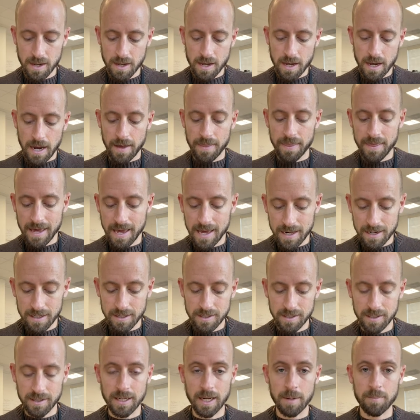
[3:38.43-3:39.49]
And then
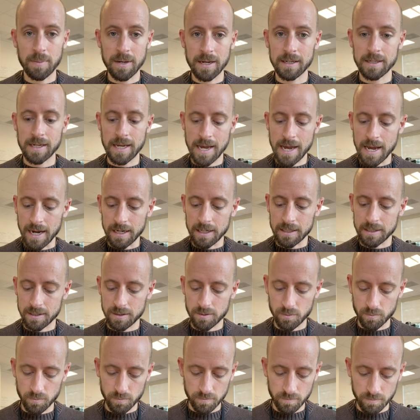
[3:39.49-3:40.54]
since I picked
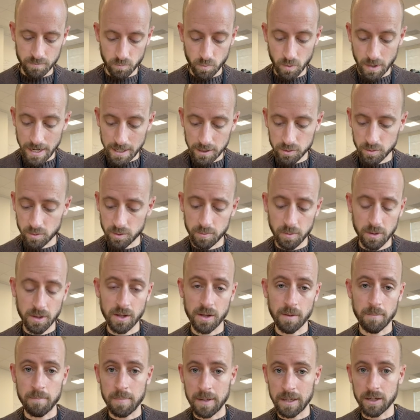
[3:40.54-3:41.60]
X, well, X was part of
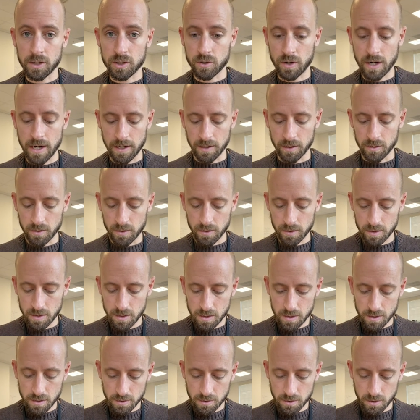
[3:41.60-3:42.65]
the big triangle,
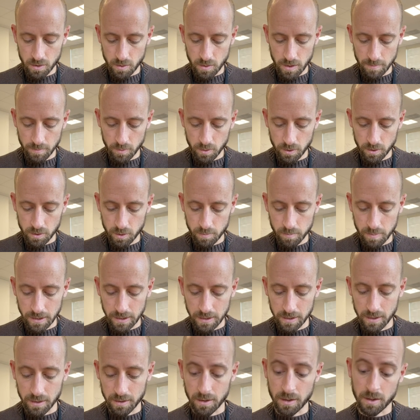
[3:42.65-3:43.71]
so I'm going to pick
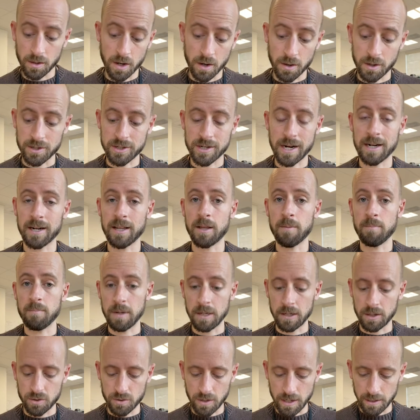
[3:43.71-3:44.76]
another side in the
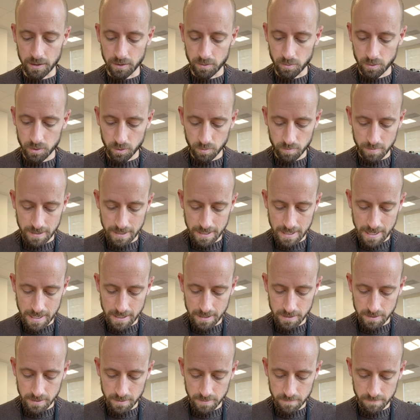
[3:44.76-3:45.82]
big triangle, which would be
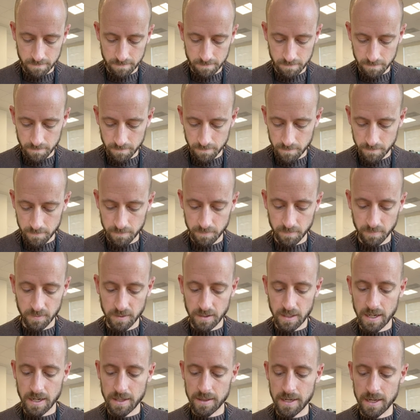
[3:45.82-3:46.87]
8.
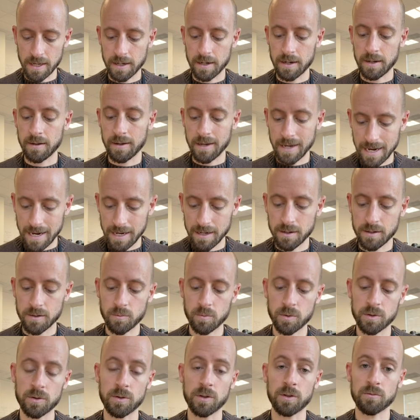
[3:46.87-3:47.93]
And then 8
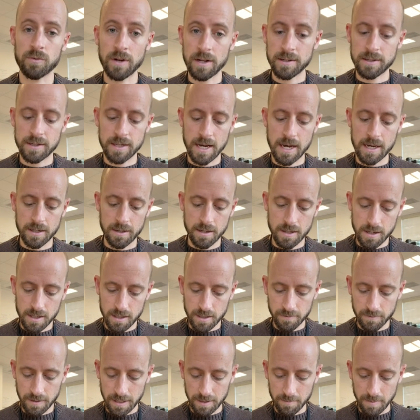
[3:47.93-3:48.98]
was on the red side,
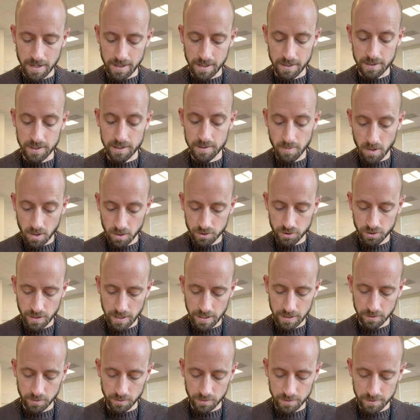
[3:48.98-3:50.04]
divided by the small
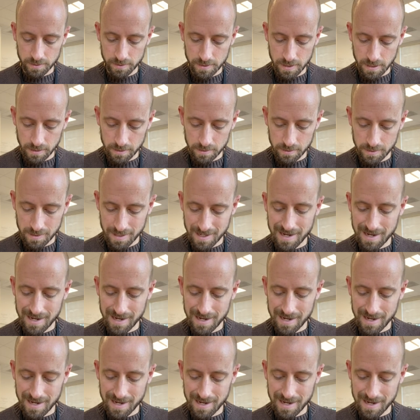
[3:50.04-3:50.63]
triangle, 6.